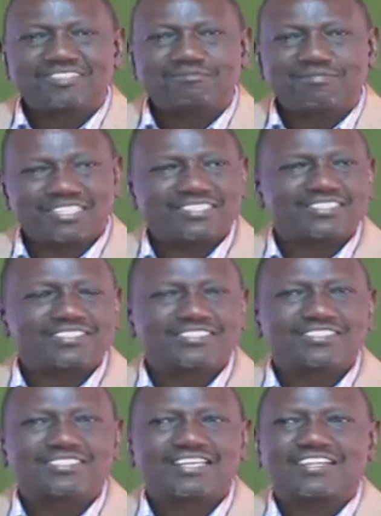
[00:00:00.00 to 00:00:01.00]
Please,
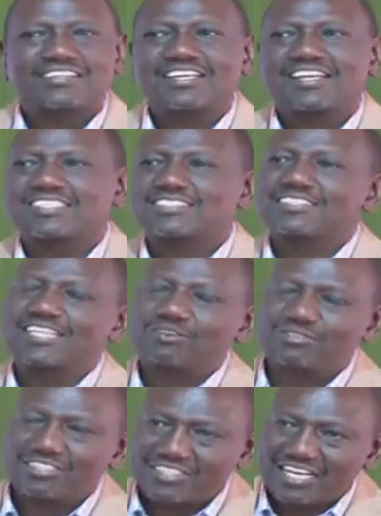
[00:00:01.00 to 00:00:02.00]
I think let's deal
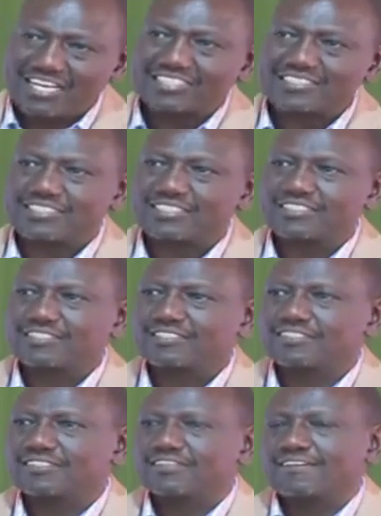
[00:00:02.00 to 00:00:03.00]
with reality.
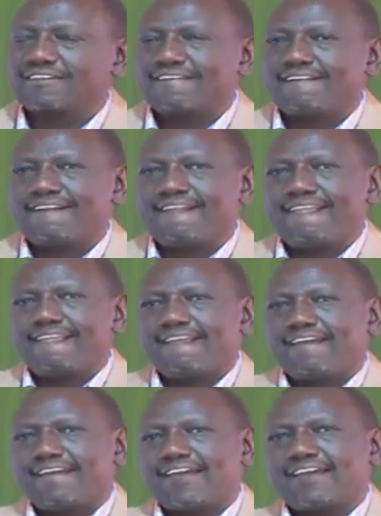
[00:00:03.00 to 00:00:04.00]

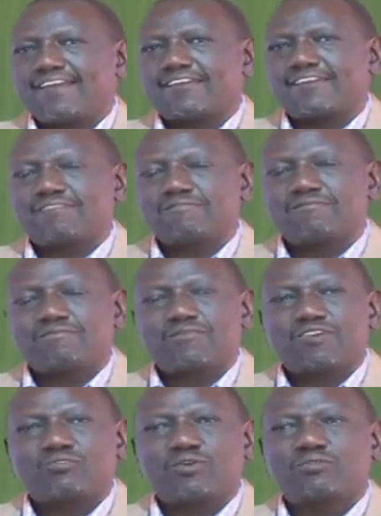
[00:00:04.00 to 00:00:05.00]
And
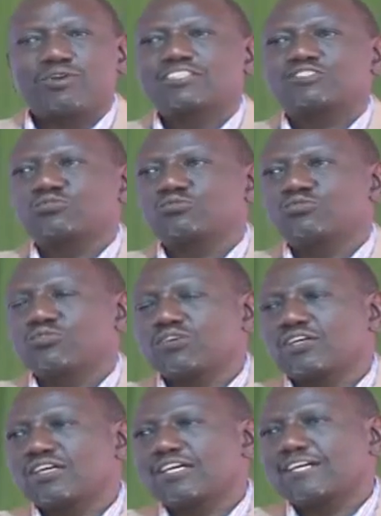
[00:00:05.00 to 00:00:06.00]
we want to
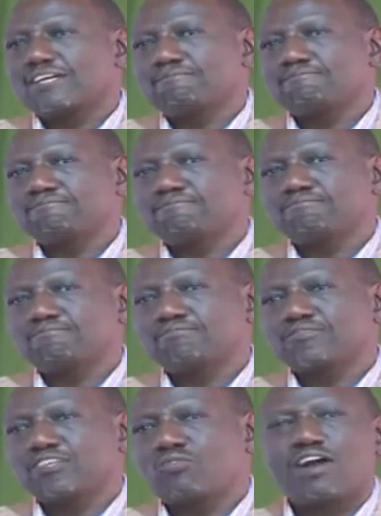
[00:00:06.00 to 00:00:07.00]
um,
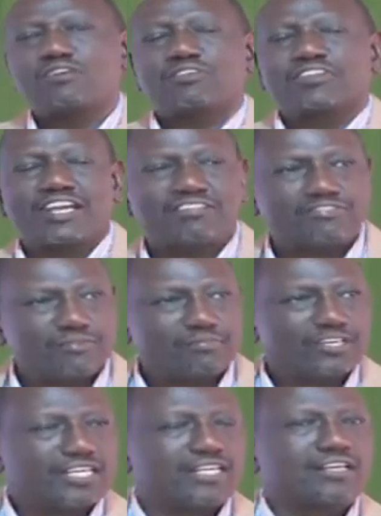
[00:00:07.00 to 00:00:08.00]
work with
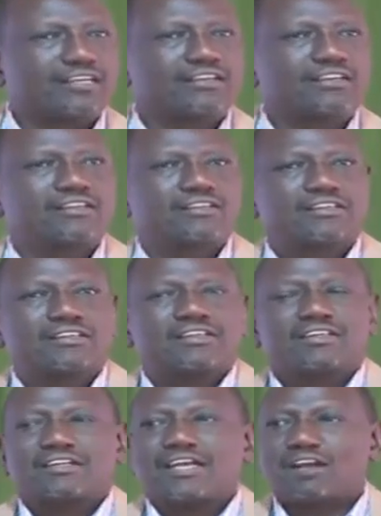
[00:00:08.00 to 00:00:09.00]
everybody
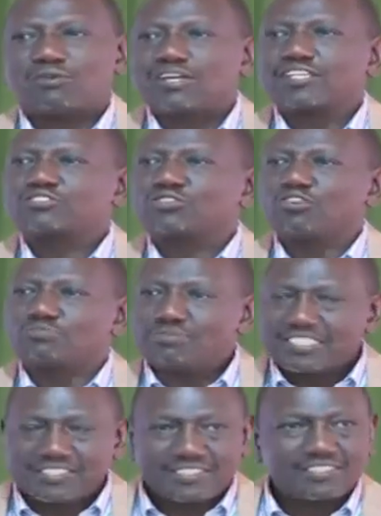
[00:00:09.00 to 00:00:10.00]
I want to
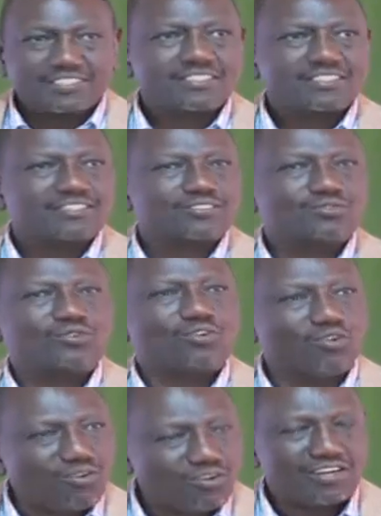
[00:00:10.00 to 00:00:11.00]
commit to
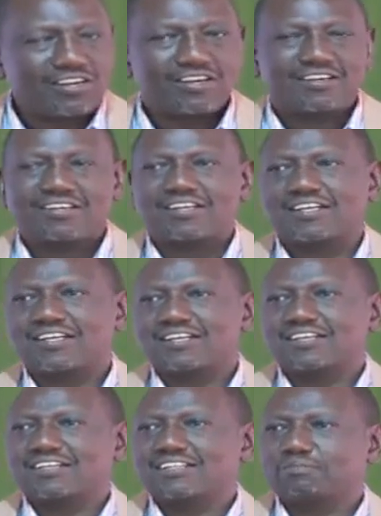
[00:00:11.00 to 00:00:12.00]
all
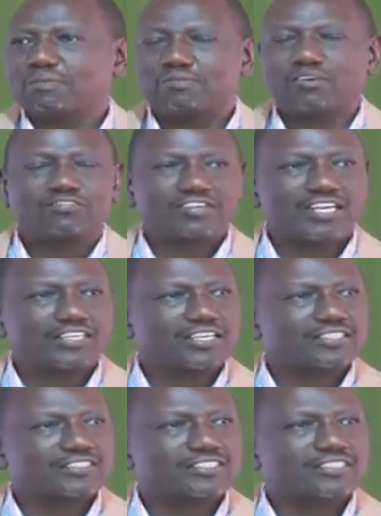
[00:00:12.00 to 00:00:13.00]
uh, the people of
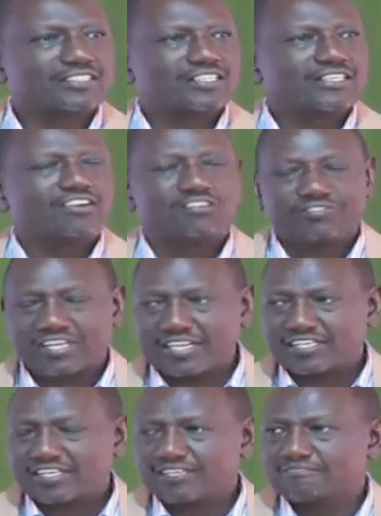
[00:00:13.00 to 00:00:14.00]
Kenyans, of
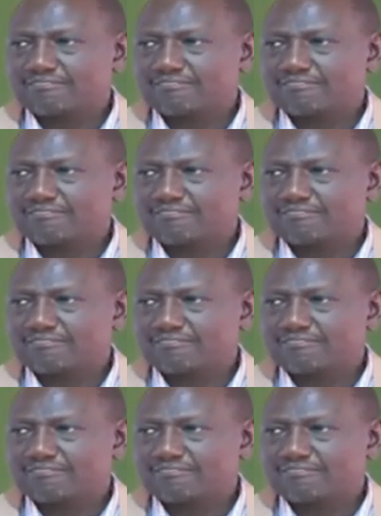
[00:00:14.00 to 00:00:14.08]
Kenya,